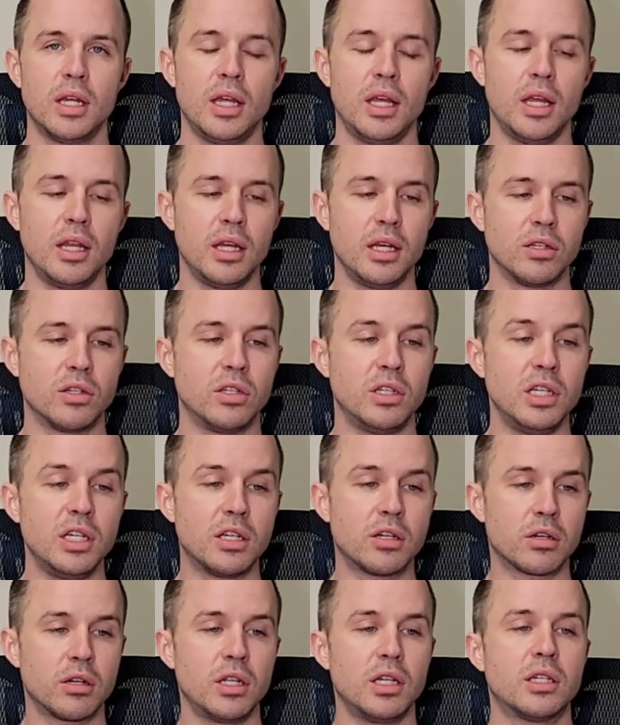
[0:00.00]
It is
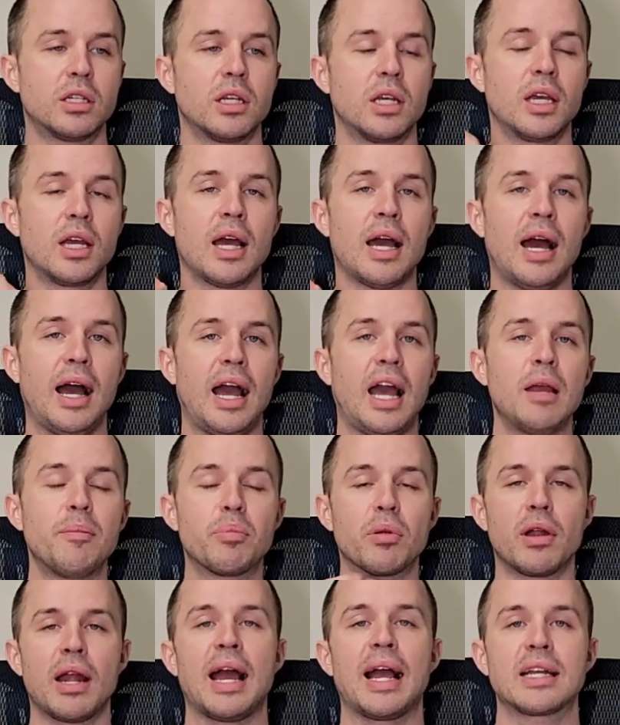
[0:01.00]
decreasing
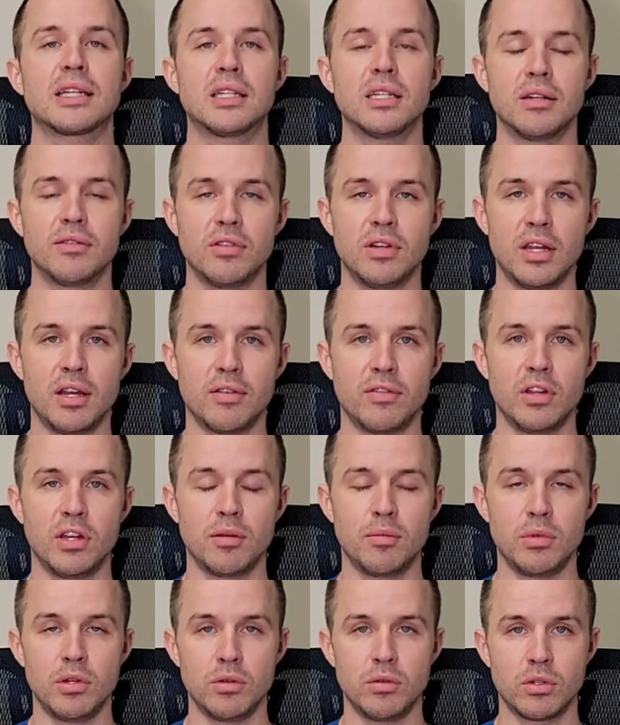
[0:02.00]
hyperactivity of the
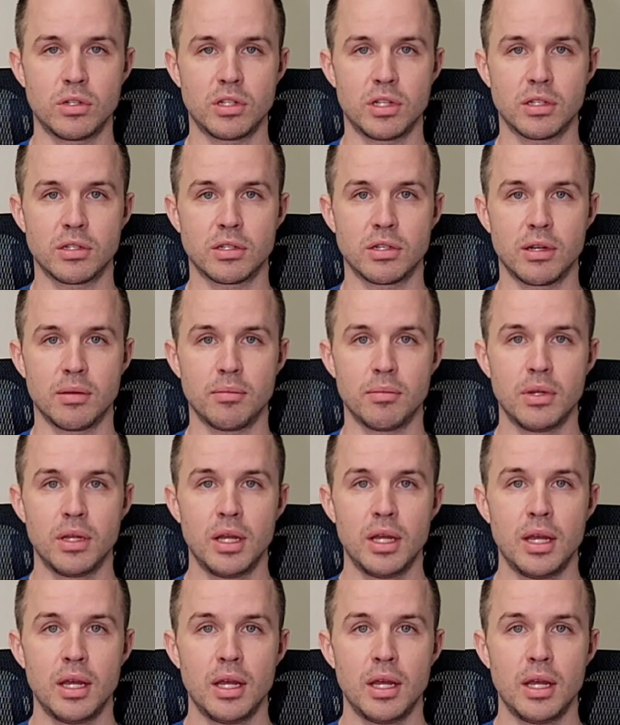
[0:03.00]
immune system